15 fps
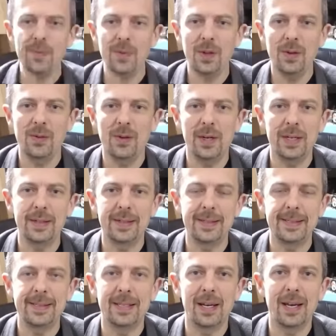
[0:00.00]
All right,
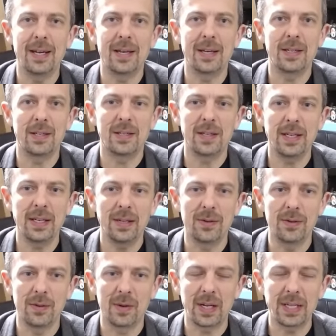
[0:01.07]
the A A C,
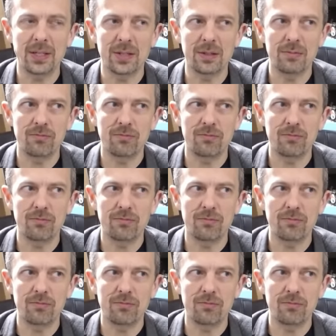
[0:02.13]
or later